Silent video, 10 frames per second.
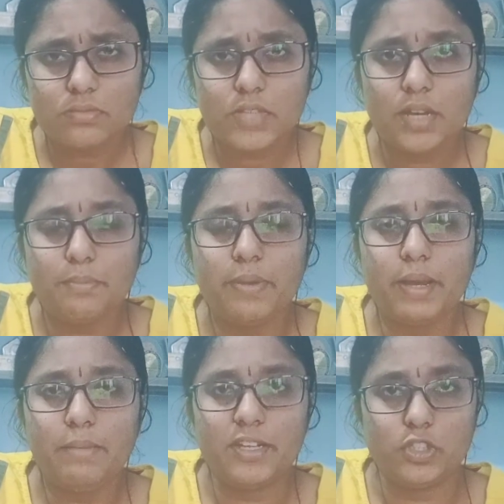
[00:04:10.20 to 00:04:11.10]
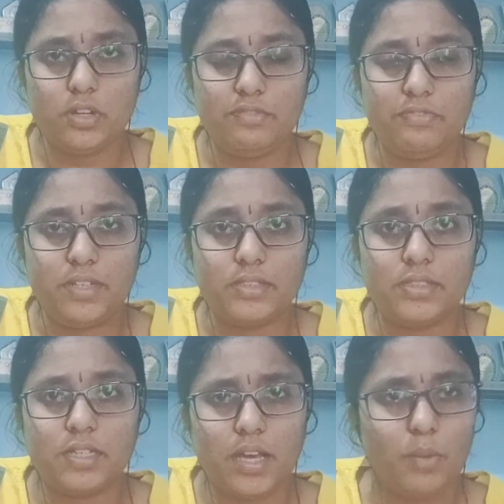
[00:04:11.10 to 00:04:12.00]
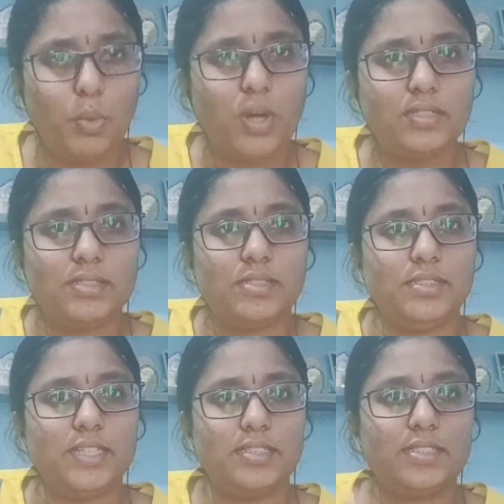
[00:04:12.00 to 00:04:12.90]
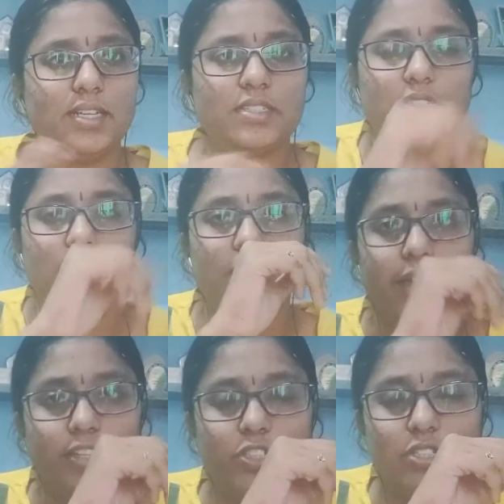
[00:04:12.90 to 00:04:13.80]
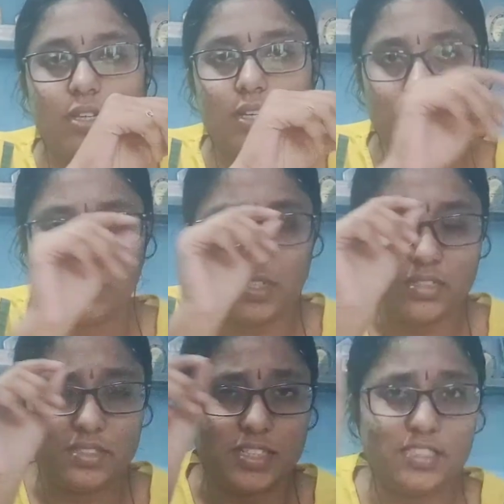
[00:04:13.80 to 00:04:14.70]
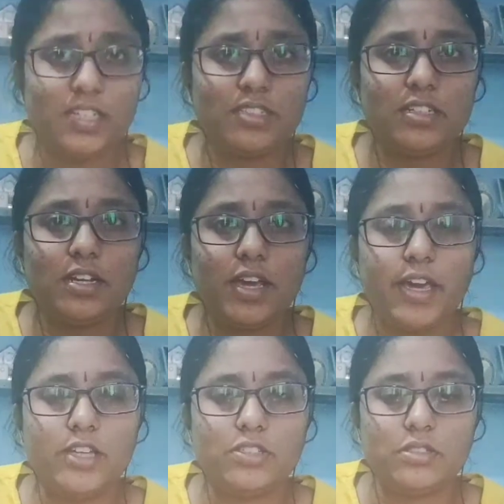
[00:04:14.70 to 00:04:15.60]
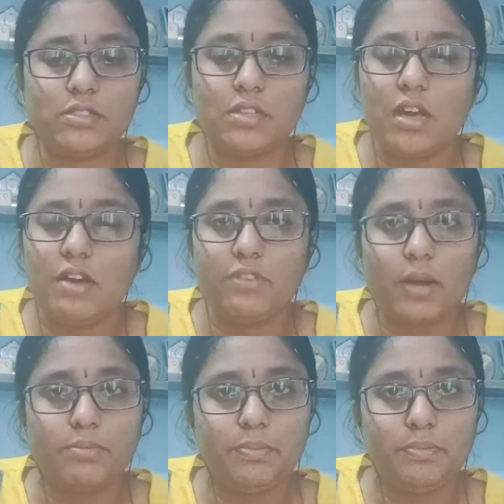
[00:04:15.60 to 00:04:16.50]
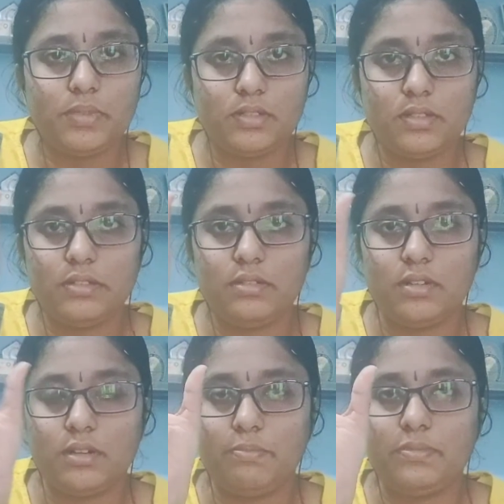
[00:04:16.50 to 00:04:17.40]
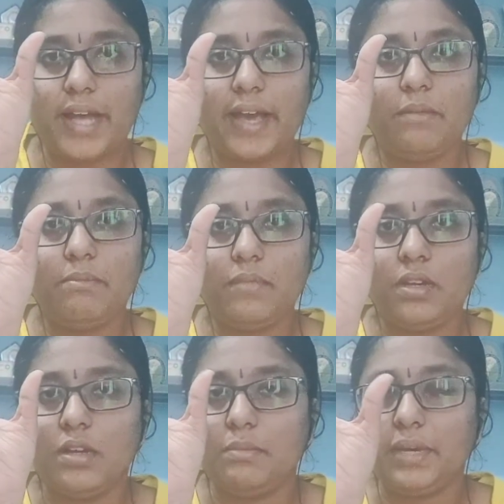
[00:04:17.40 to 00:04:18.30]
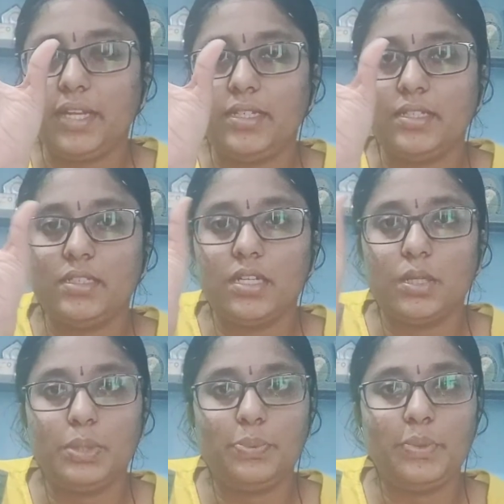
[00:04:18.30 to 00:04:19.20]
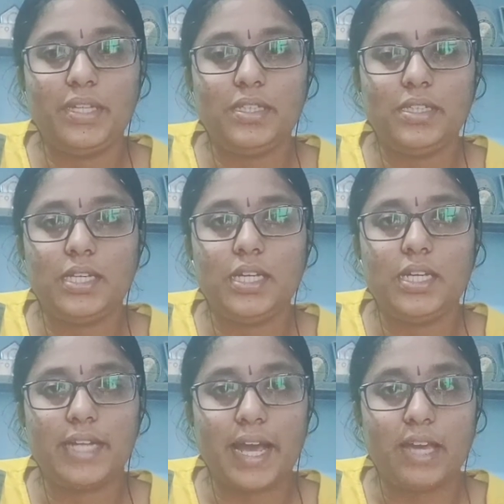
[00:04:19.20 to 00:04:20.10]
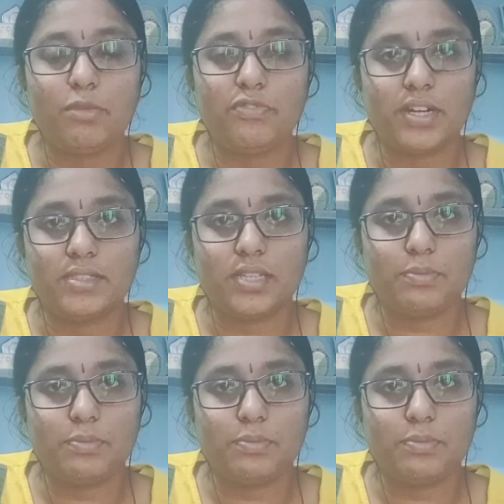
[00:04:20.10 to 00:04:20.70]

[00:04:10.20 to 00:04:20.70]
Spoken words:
premature infants. And what is gestational age? So the gestational age is from the time period between the time of conception